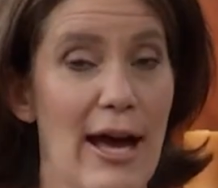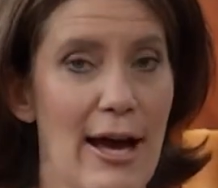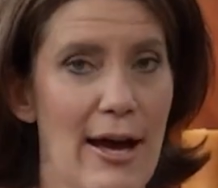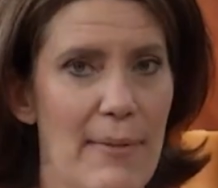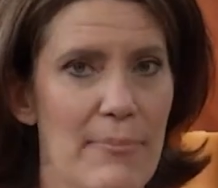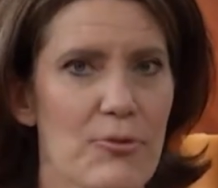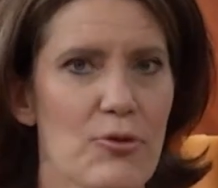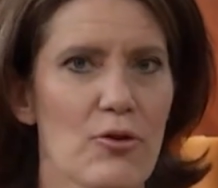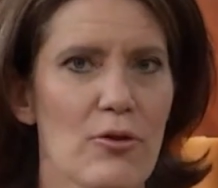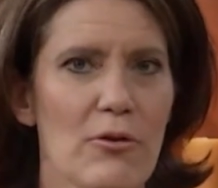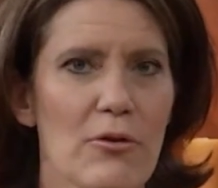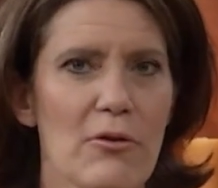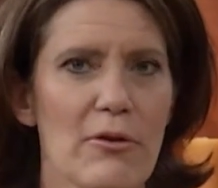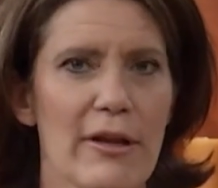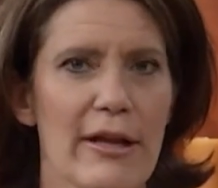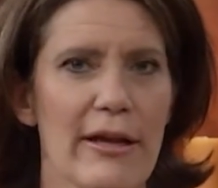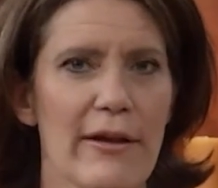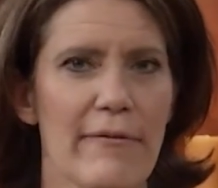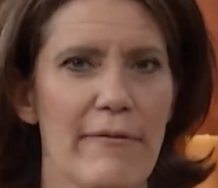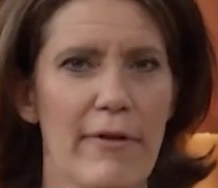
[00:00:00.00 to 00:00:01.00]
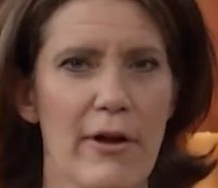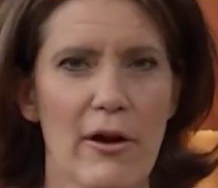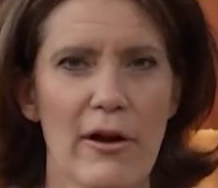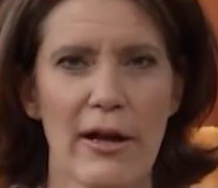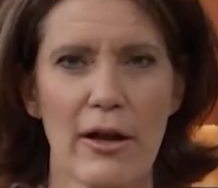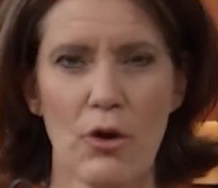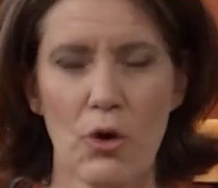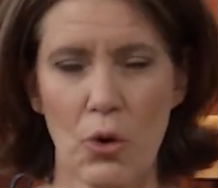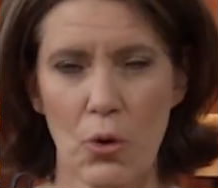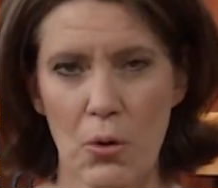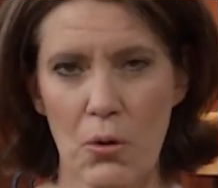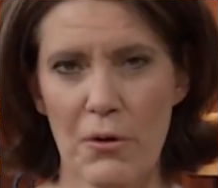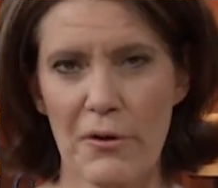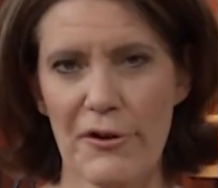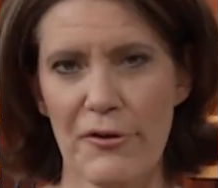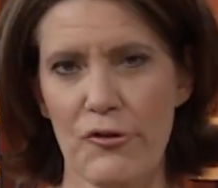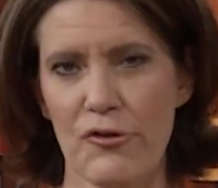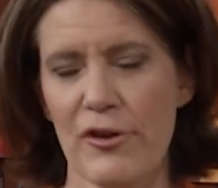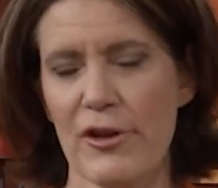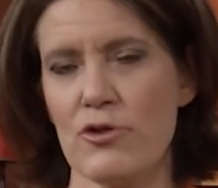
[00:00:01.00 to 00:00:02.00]
absolutely a very core
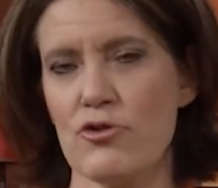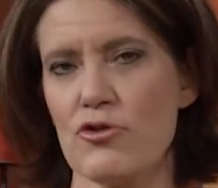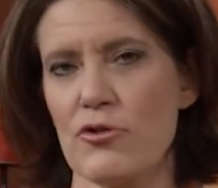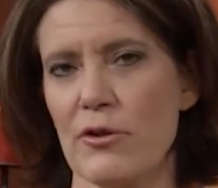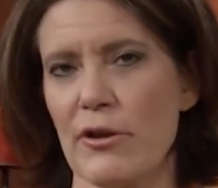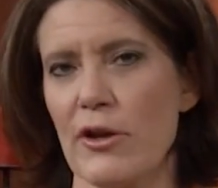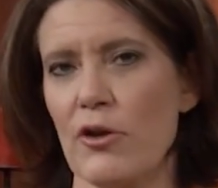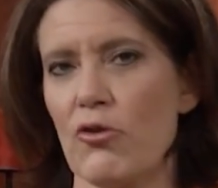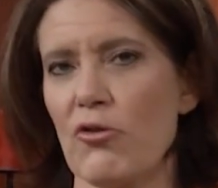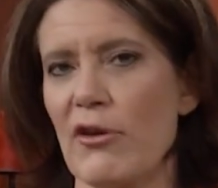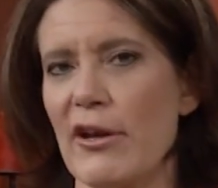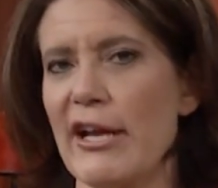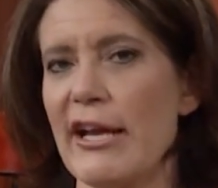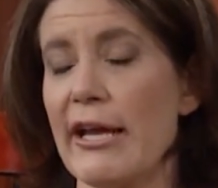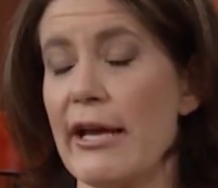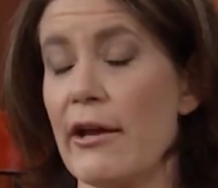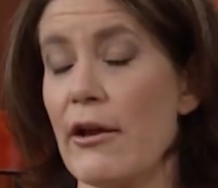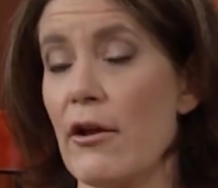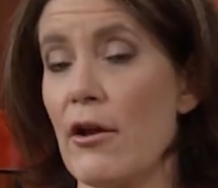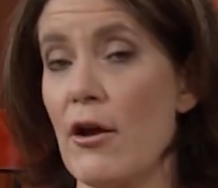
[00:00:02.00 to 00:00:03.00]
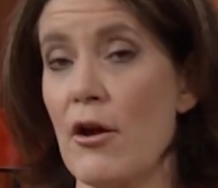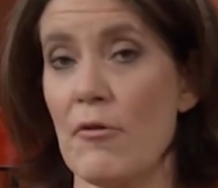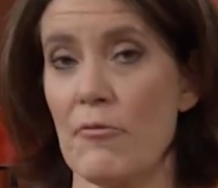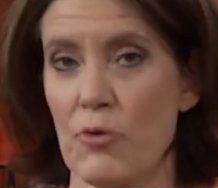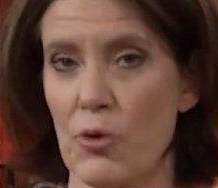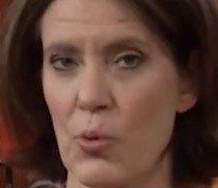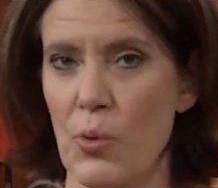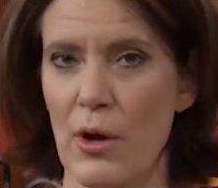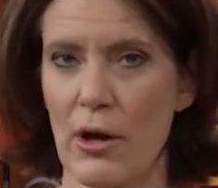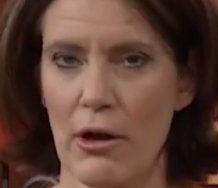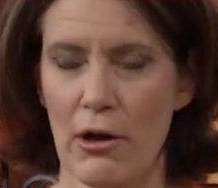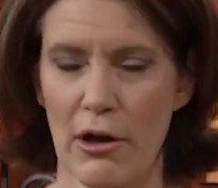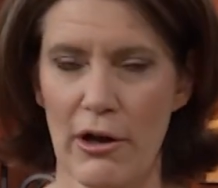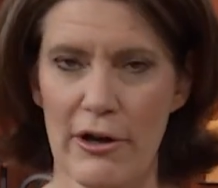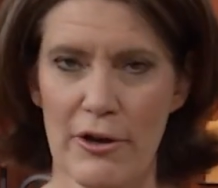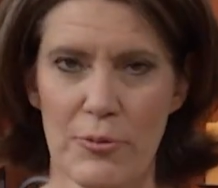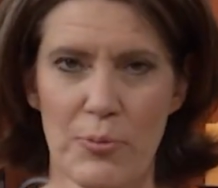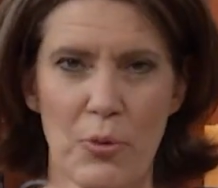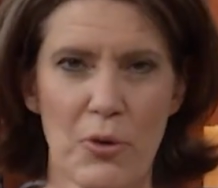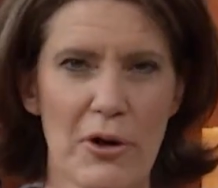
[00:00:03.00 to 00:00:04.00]
essential ingredient for what God
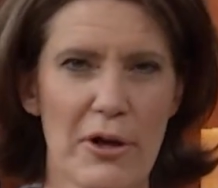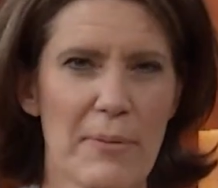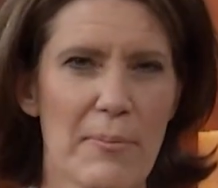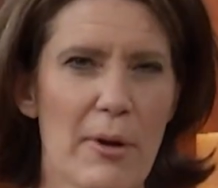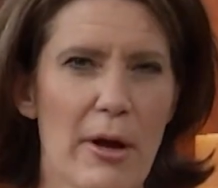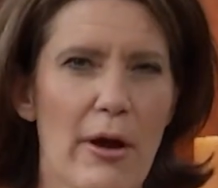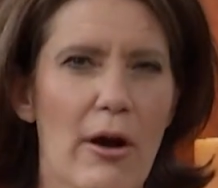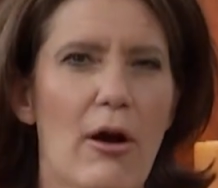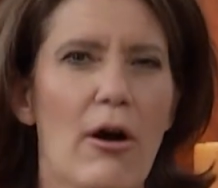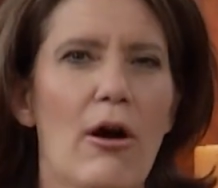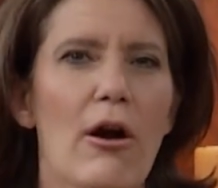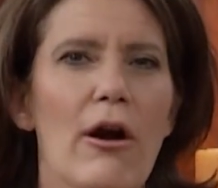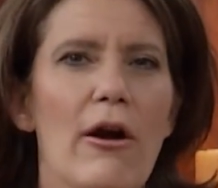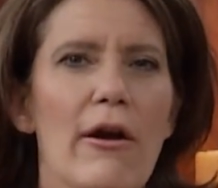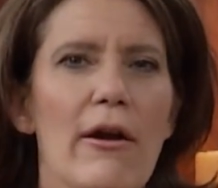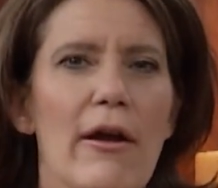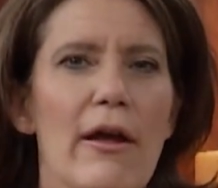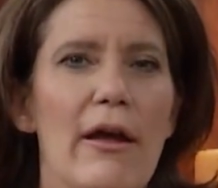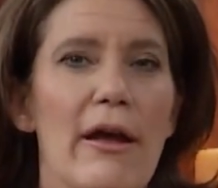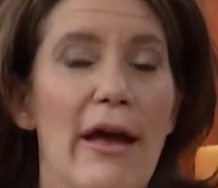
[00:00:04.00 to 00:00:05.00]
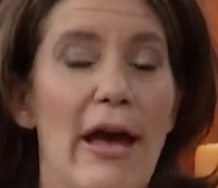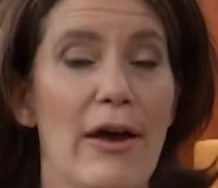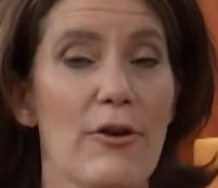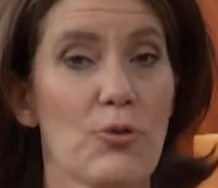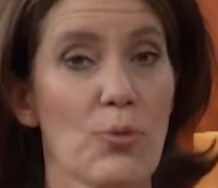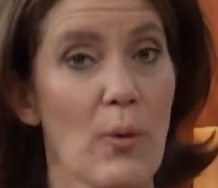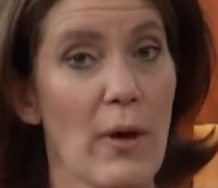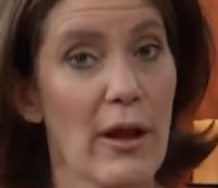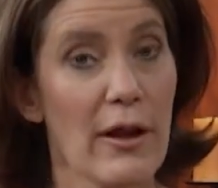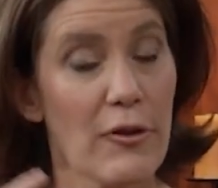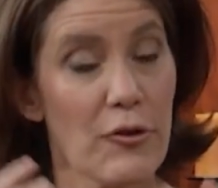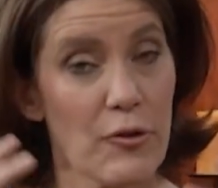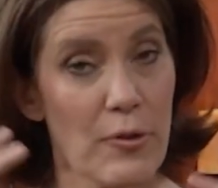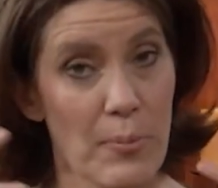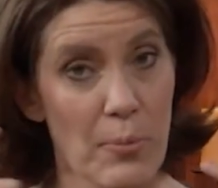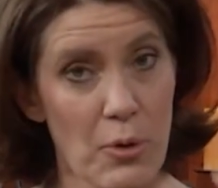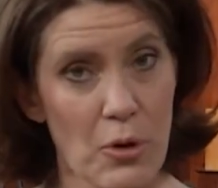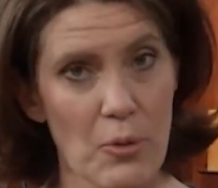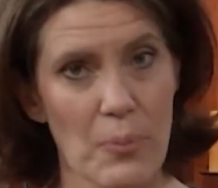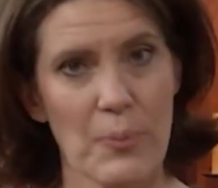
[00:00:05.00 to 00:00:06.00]
has put in my heart, as well as the
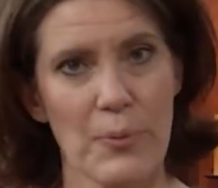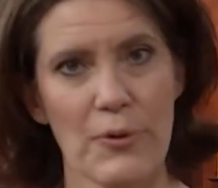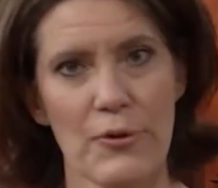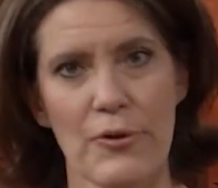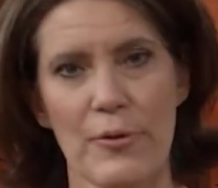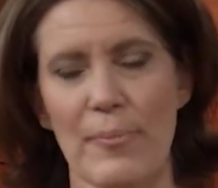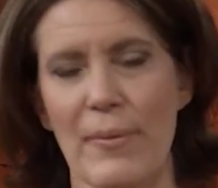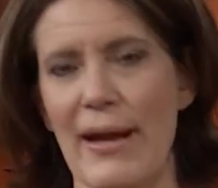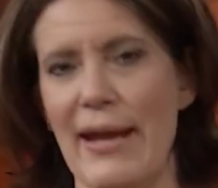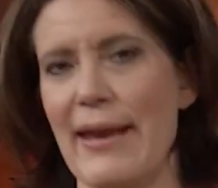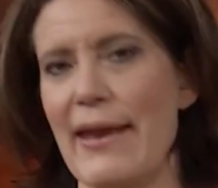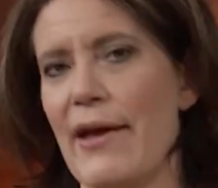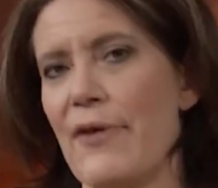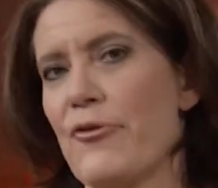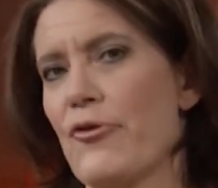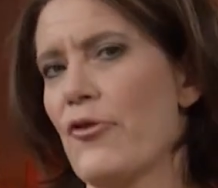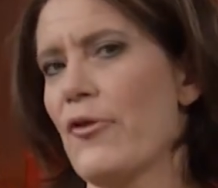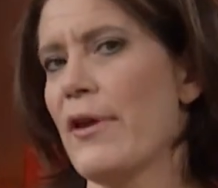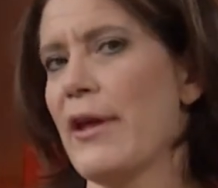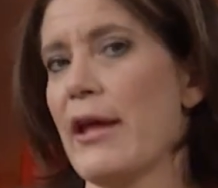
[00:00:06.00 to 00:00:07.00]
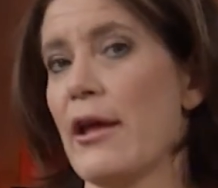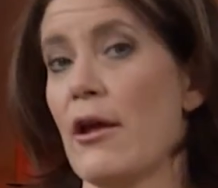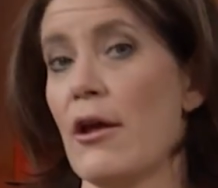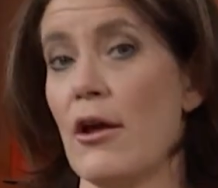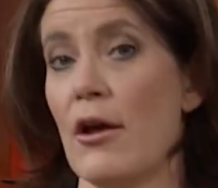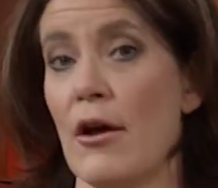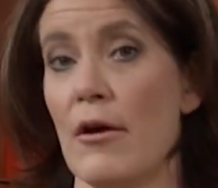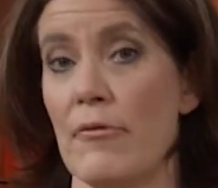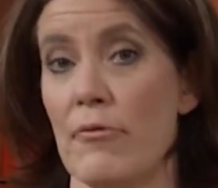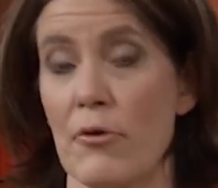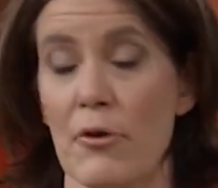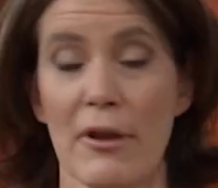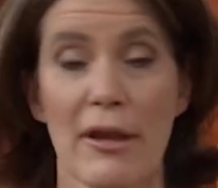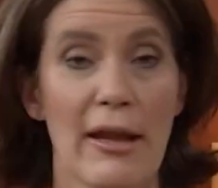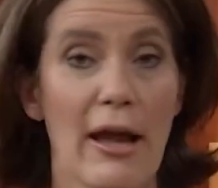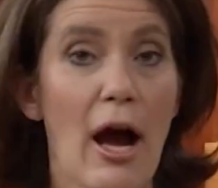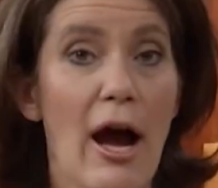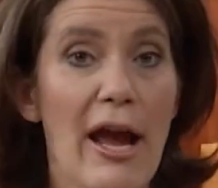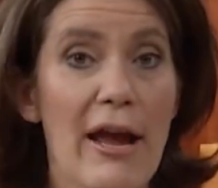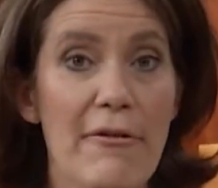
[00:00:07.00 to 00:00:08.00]
purpose and my destiny for
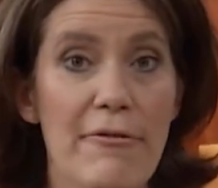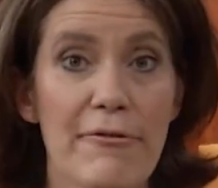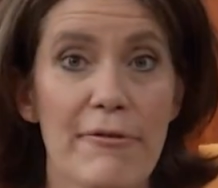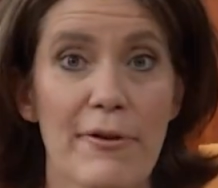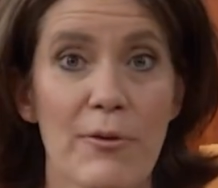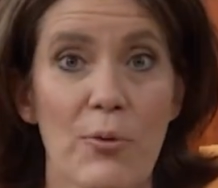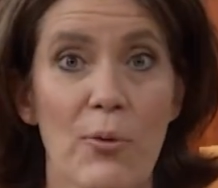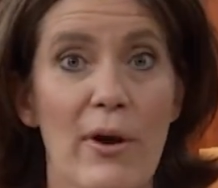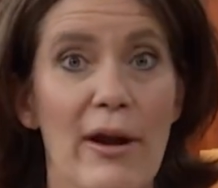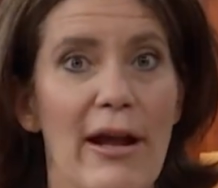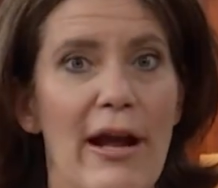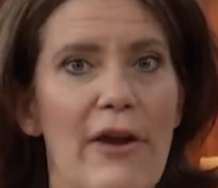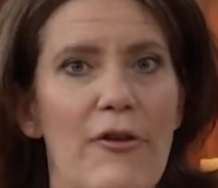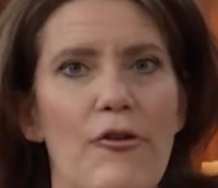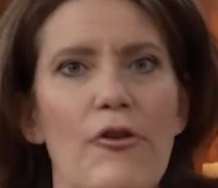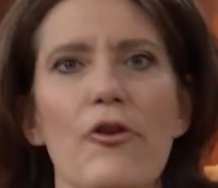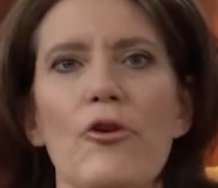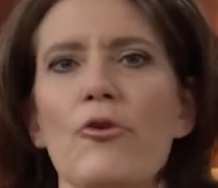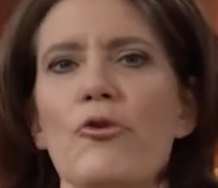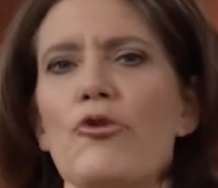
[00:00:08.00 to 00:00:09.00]
life and what I do.